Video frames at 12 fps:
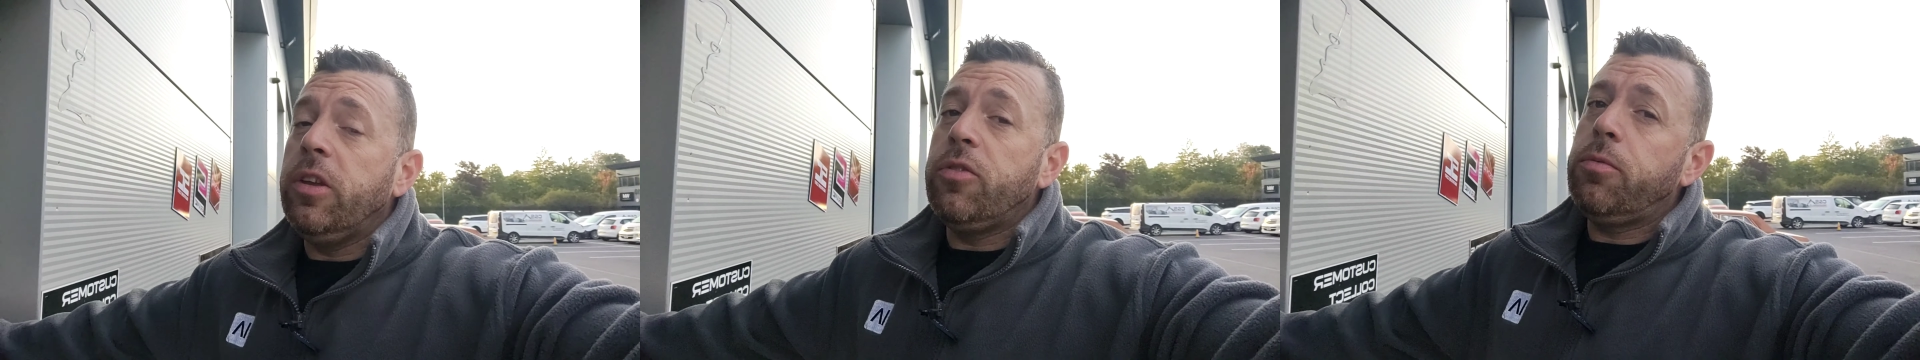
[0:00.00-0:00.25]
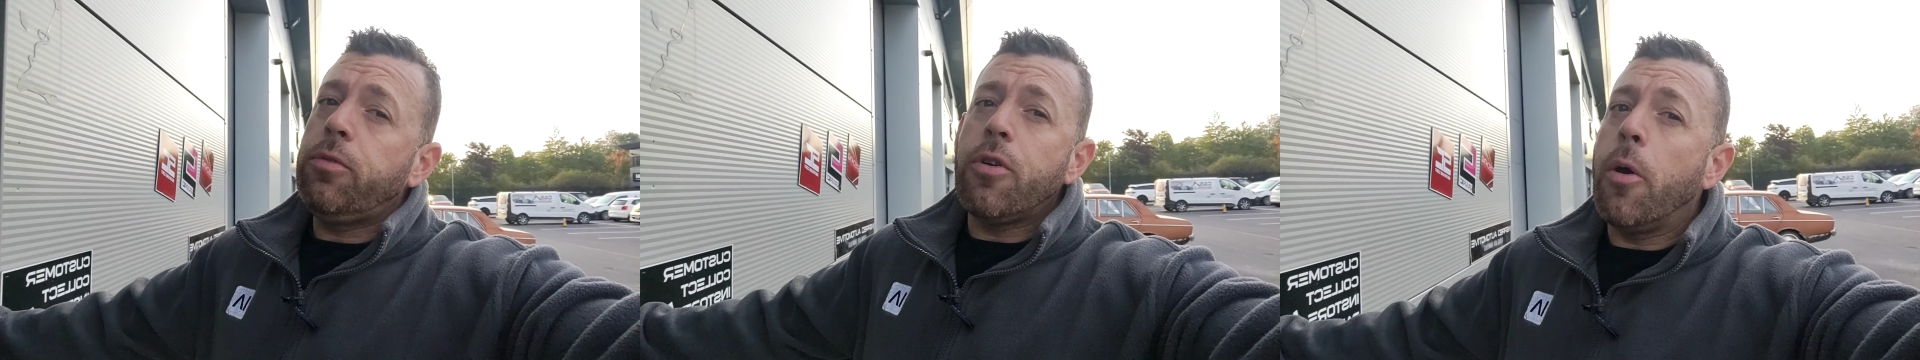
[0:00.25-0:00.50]
is
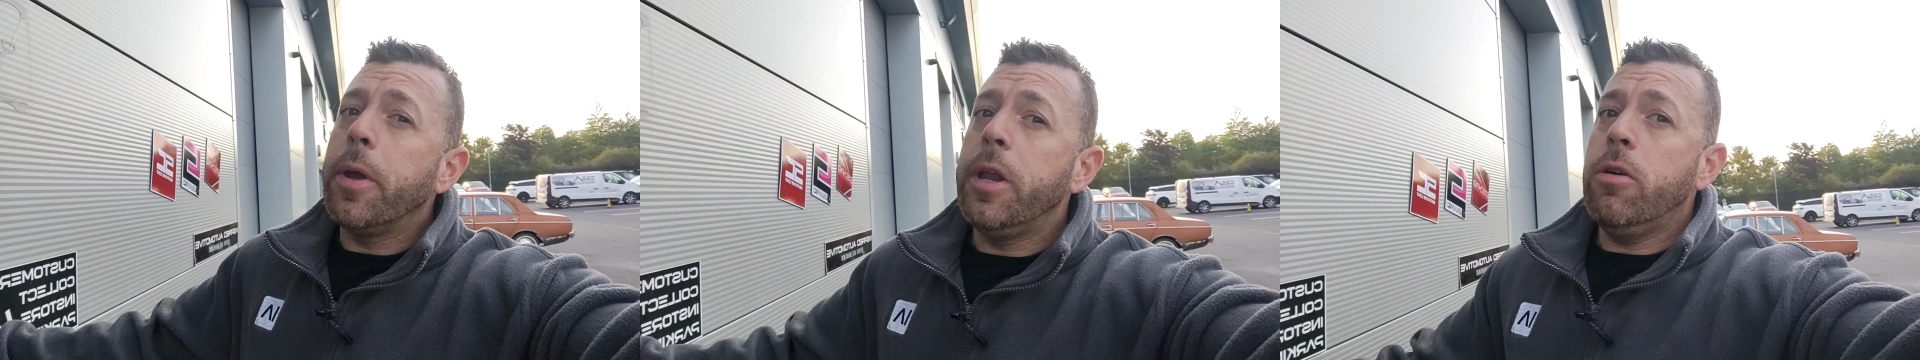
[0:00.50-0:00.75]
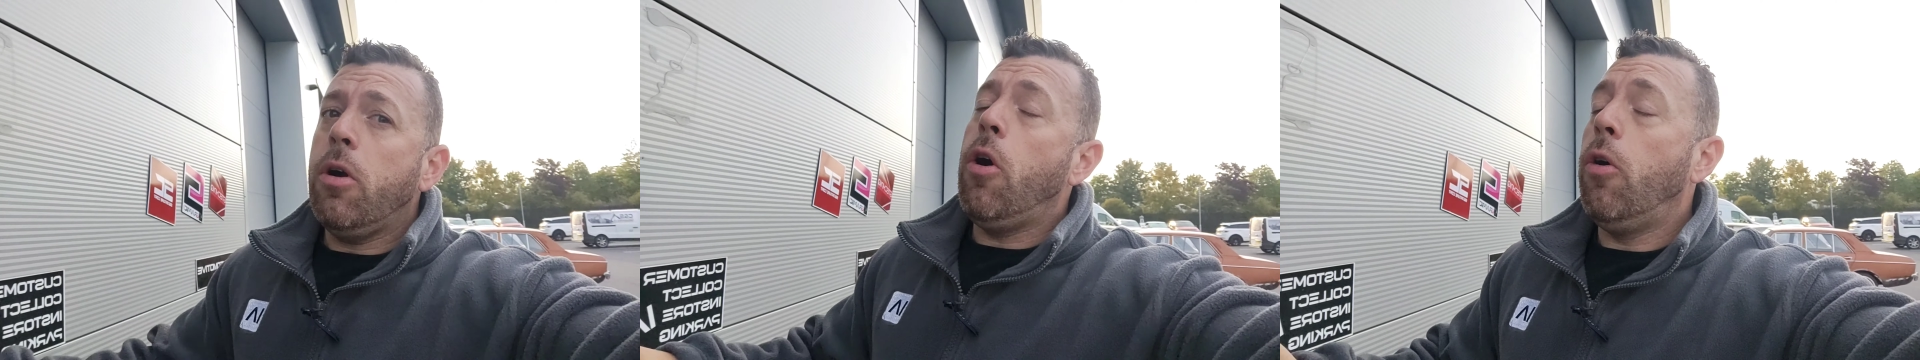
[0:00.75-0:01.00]

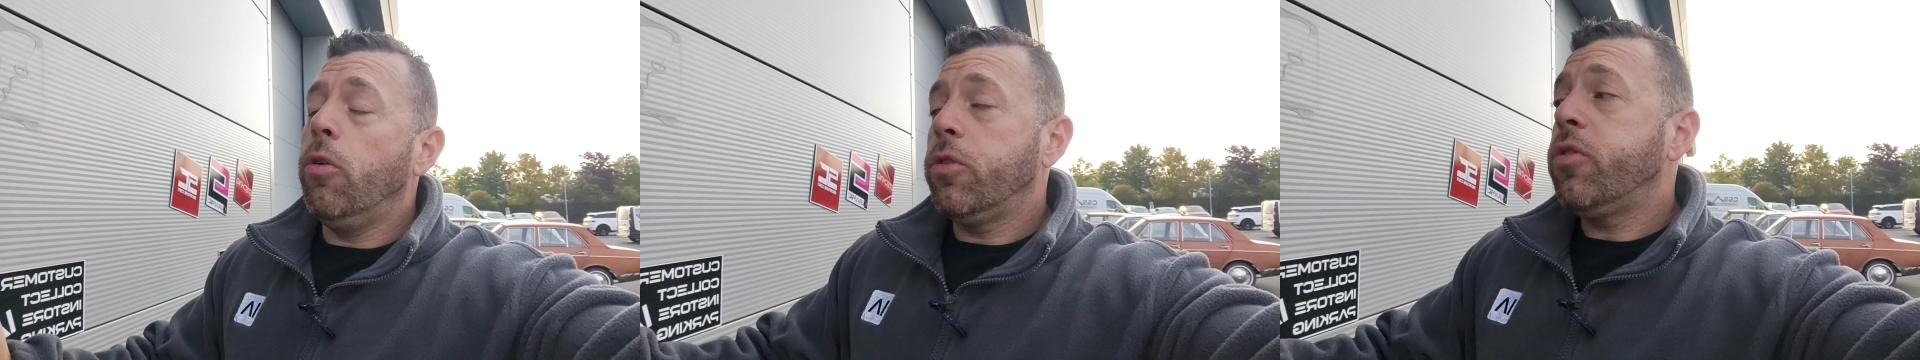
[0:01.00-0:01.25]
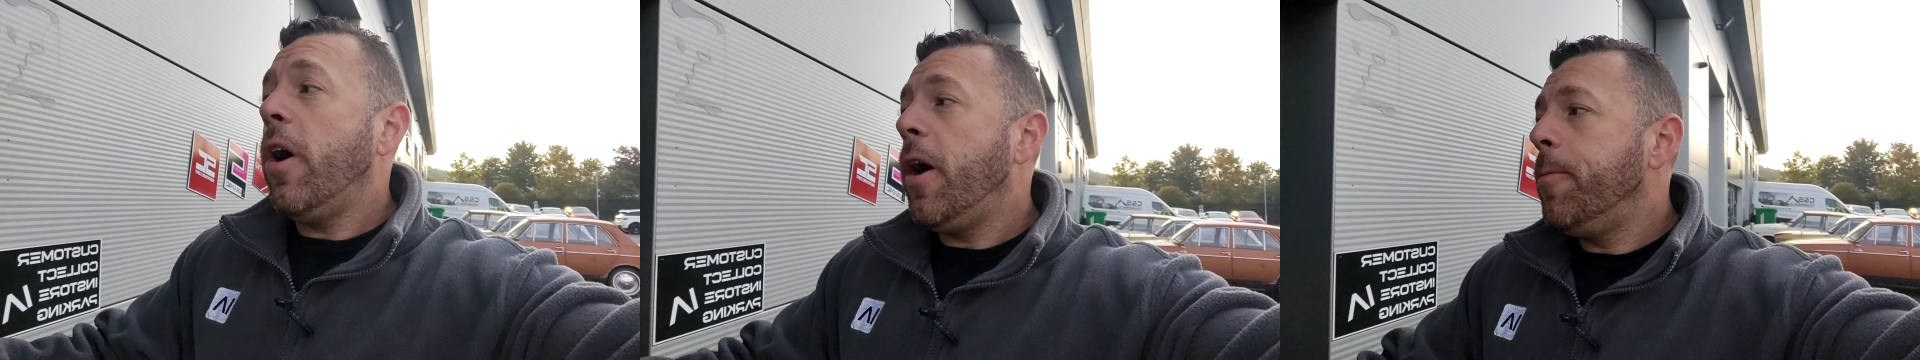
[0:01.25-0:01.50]
growing all the
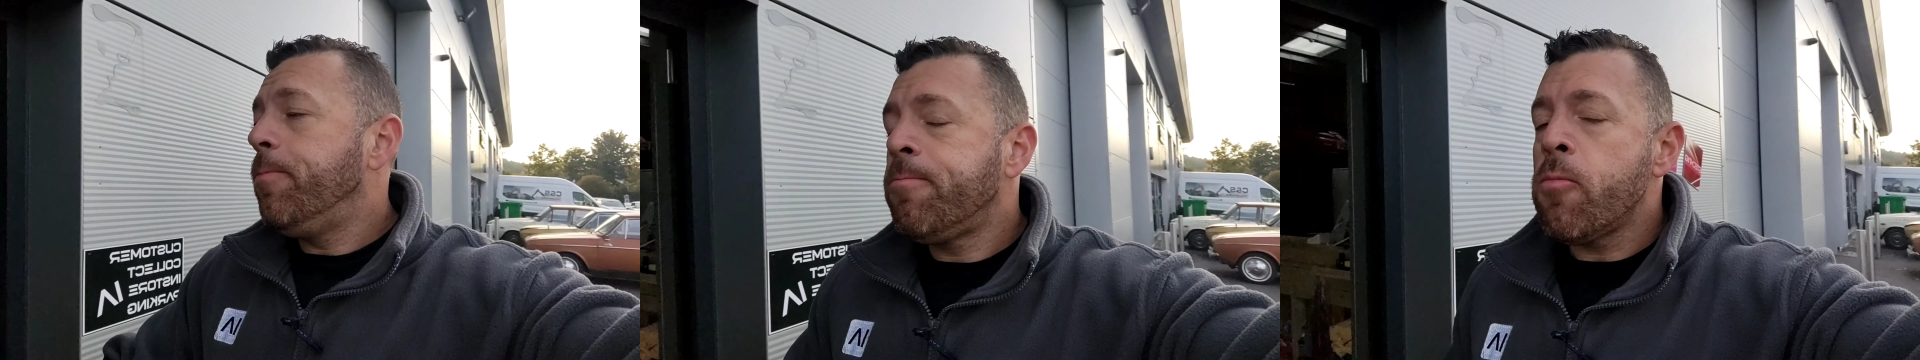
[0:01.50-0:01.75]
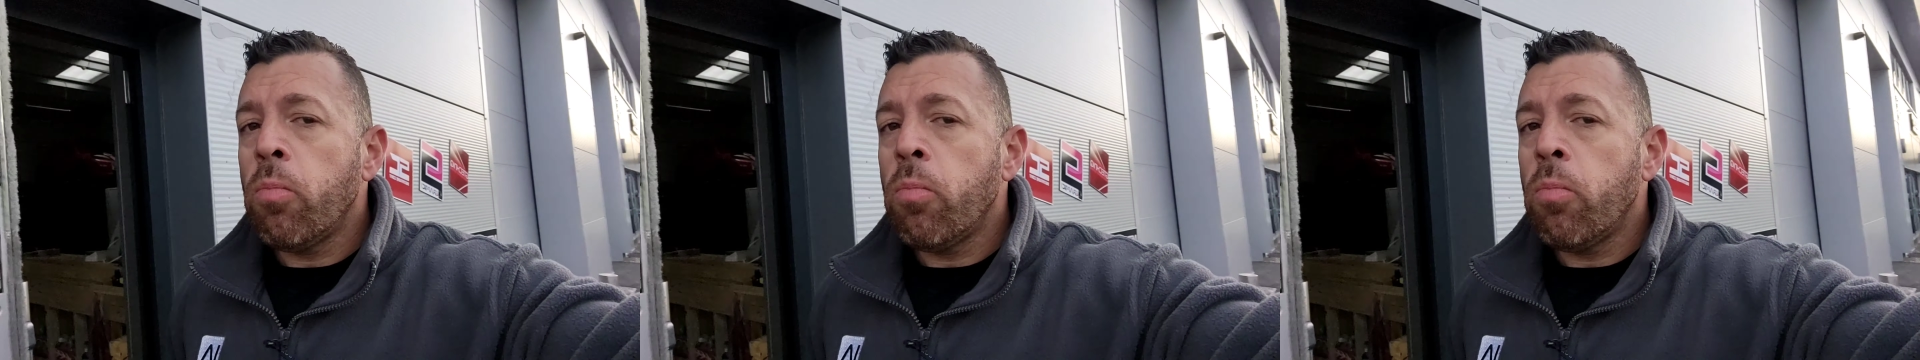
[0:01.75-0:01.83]
time,